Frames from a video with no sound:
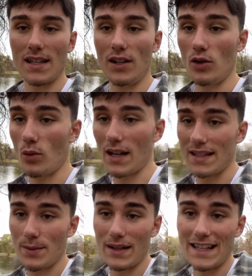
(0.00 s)
you want it
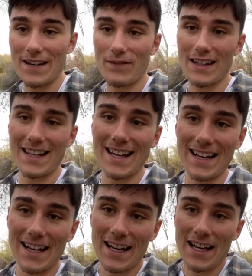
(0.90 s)
to be different, then
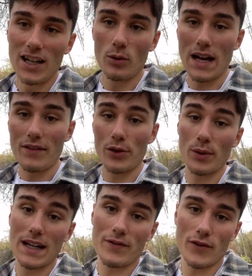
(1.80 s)
you want to have
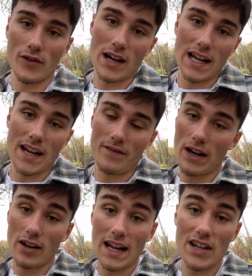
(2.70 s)
3 different
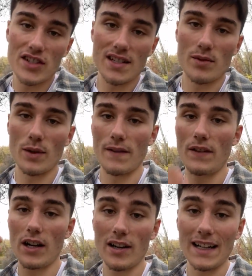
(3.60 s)
variations with
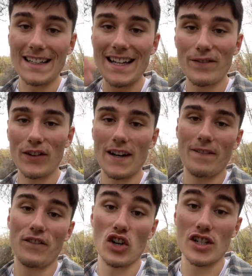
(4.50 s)
varying different
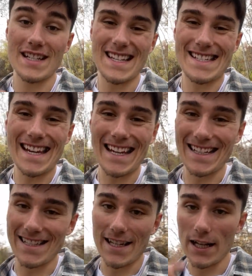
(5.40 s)
first
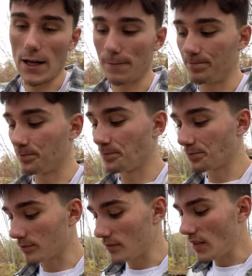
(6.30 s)
scenes.
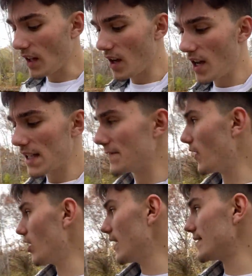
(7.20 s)
As
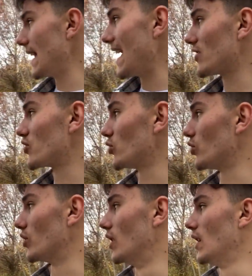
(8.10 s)
far as the
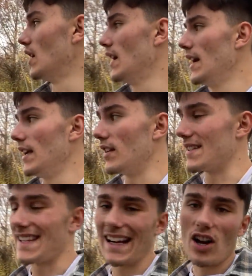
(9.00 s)
actual
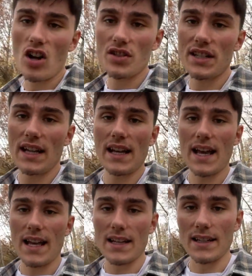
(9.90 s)
psychology
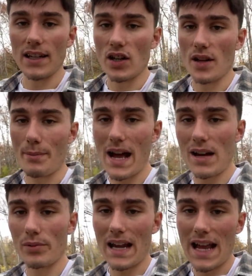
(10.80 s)
and the buyer
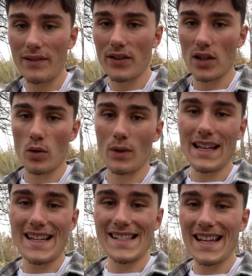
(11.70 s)
behavior, when
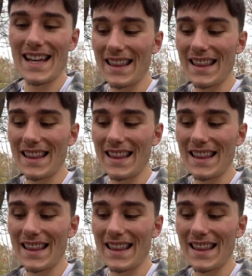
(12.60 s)
they see